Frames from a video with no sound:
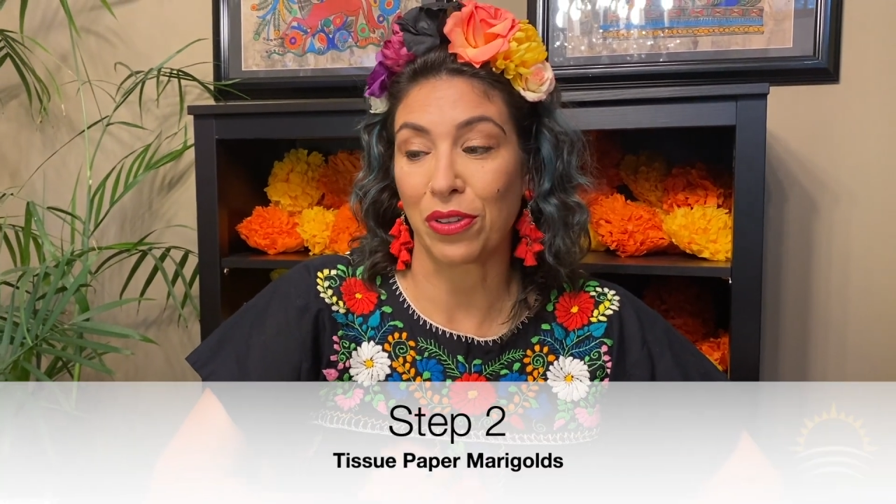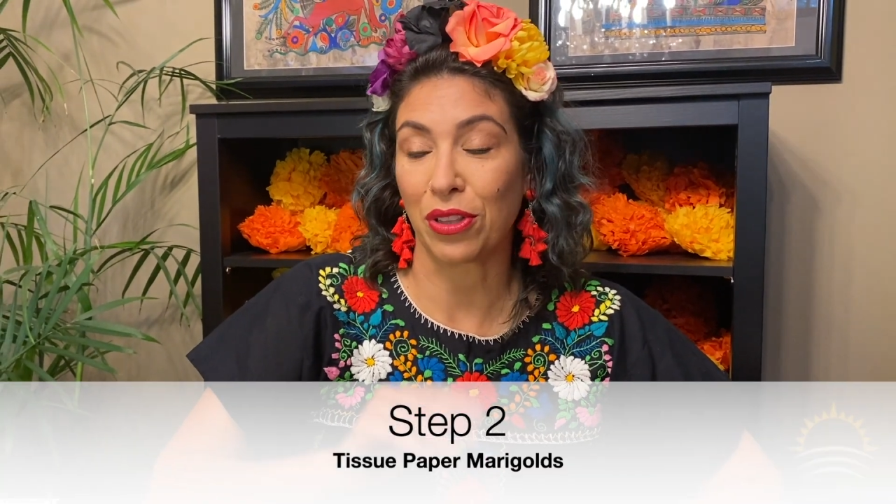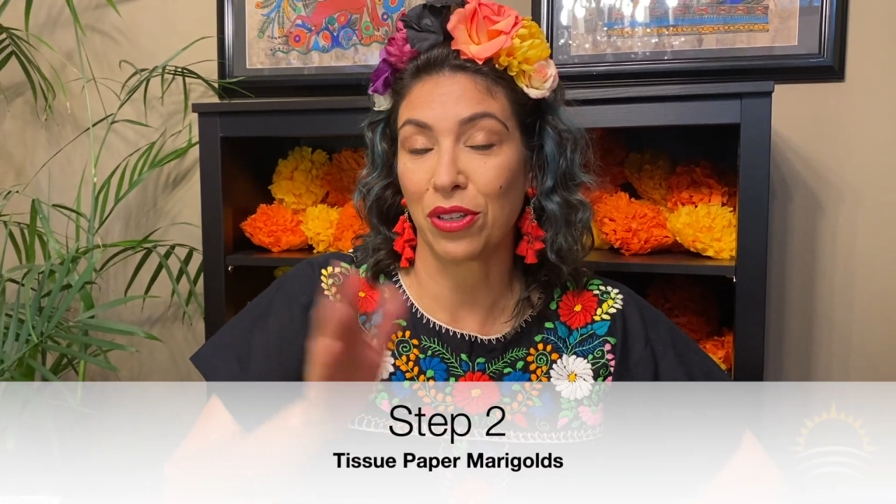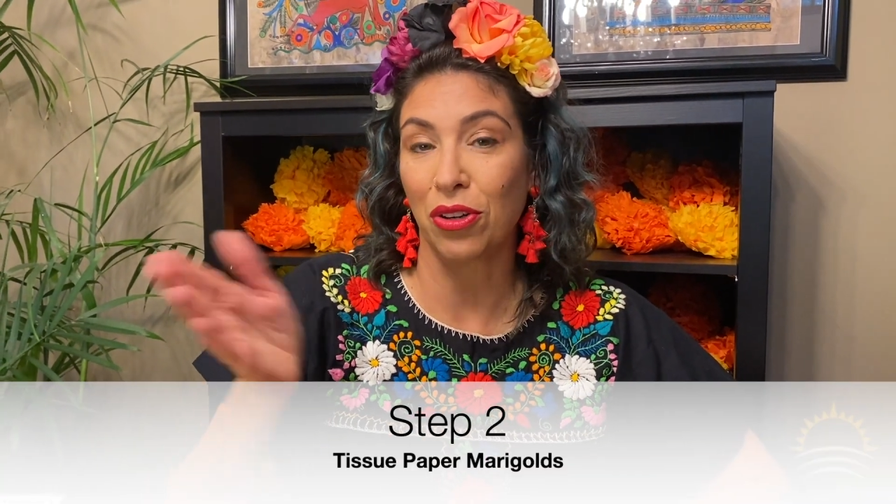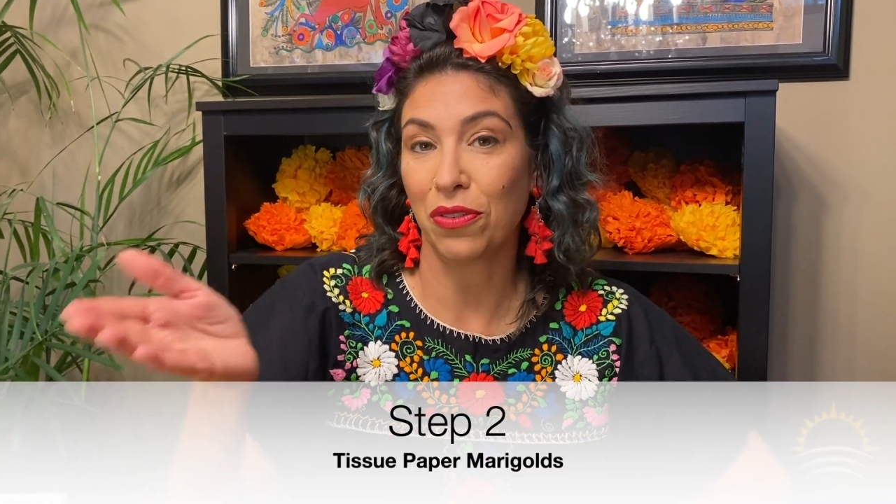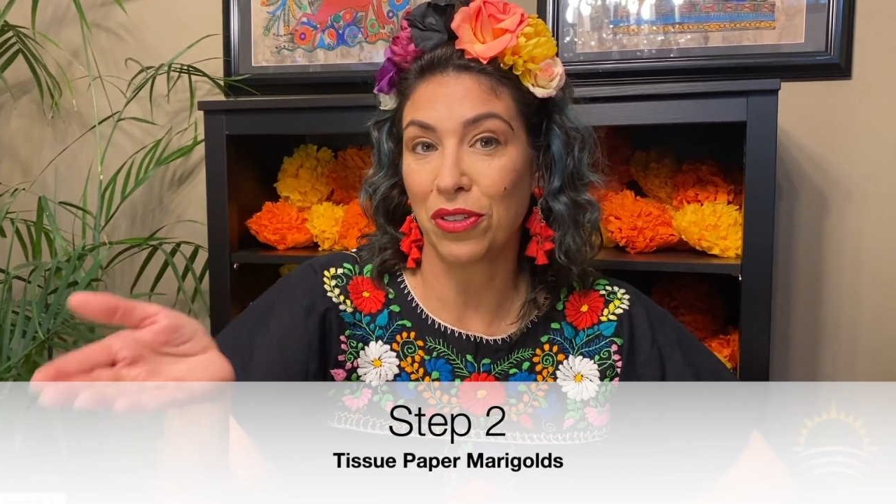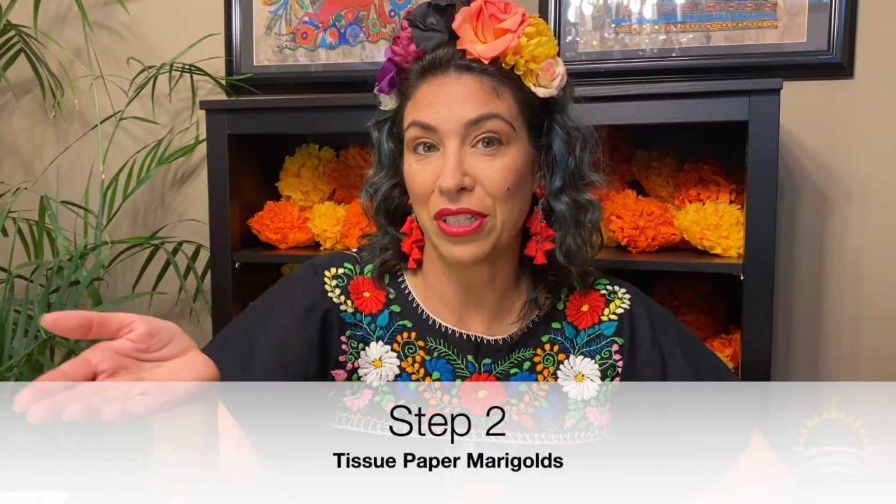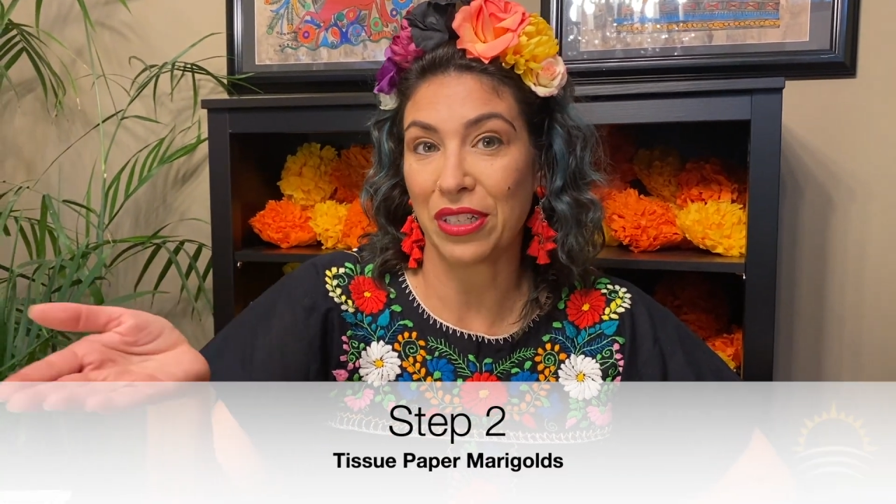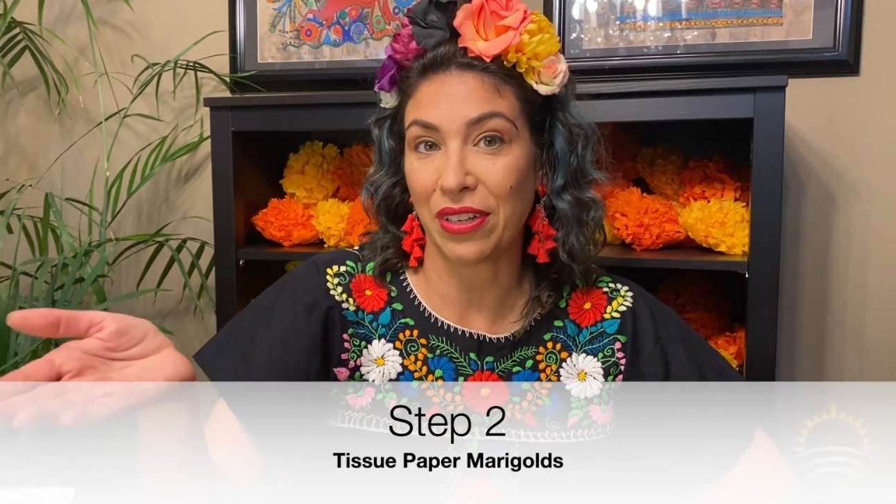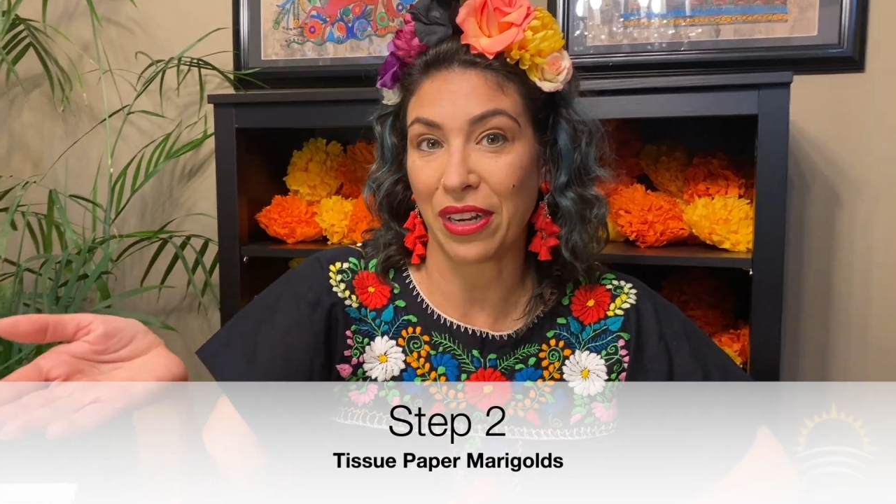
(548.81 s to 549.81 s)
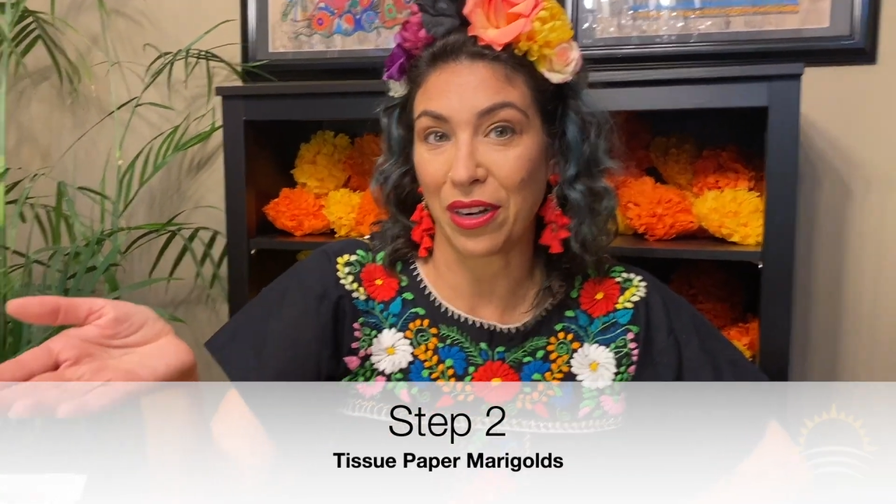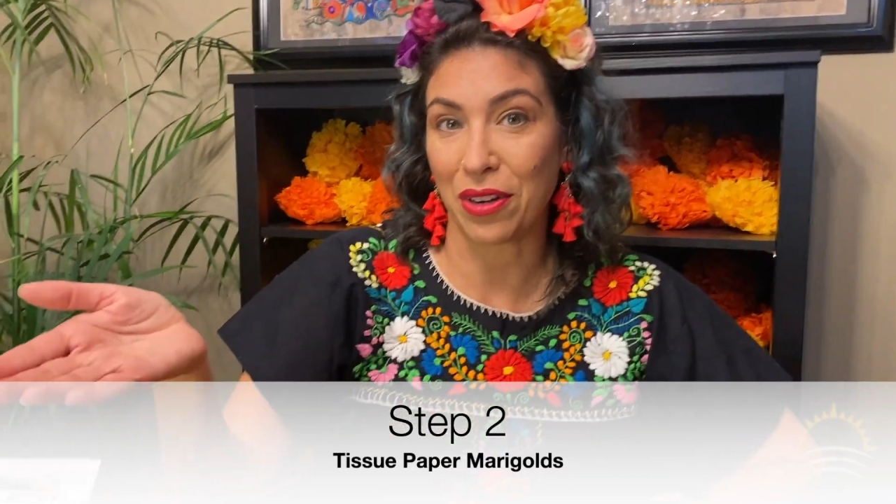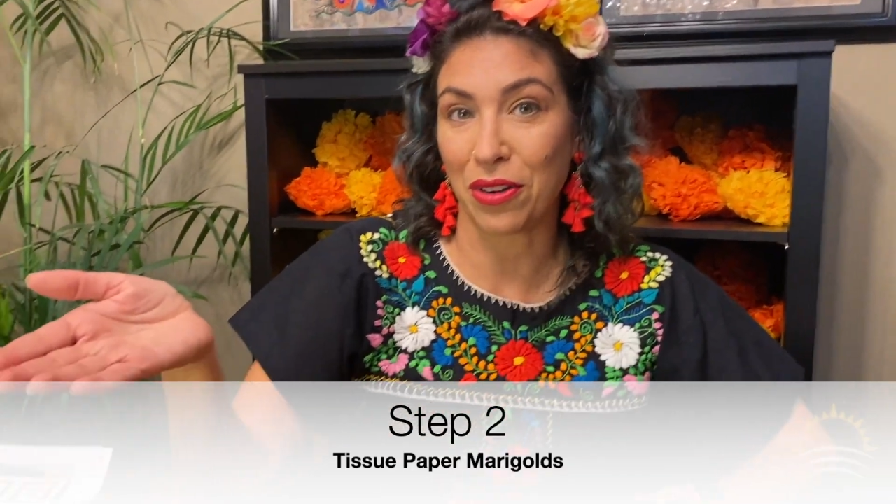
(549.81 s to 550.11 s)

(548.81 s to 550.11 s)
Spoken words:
we look over here at our